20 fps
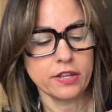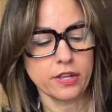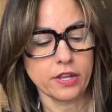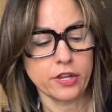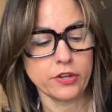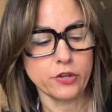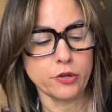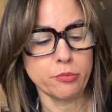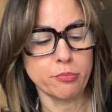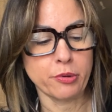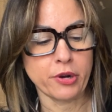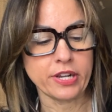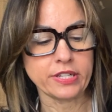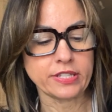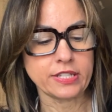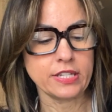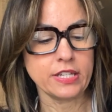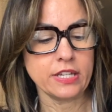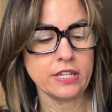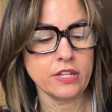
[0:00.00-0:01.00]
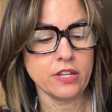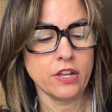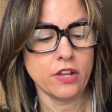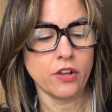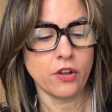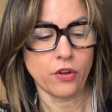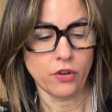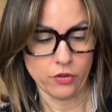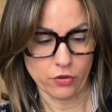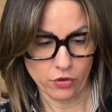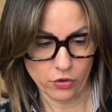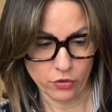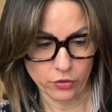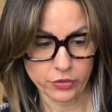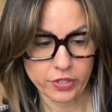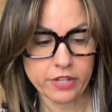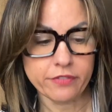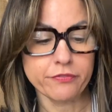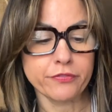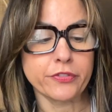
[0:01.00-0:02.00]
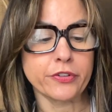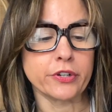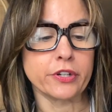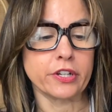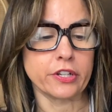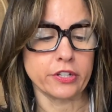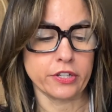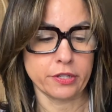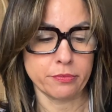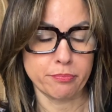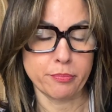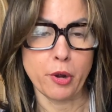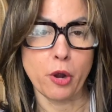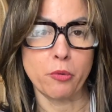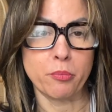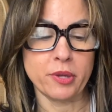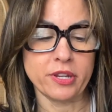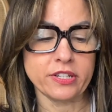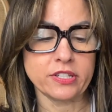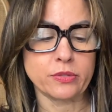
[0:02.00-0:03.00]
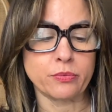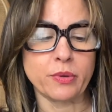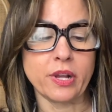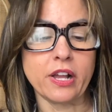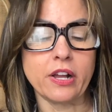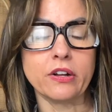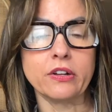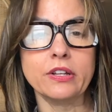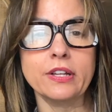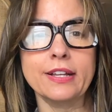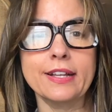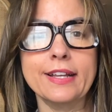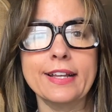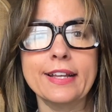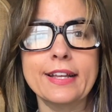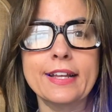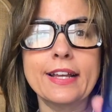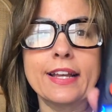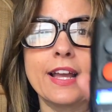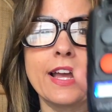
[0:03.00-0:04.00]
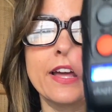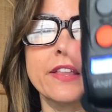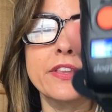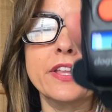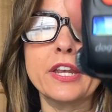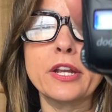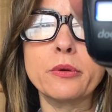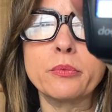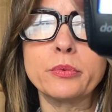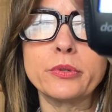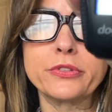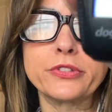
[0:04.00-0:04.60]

and you press it, hold it for a good moment as well, and then it will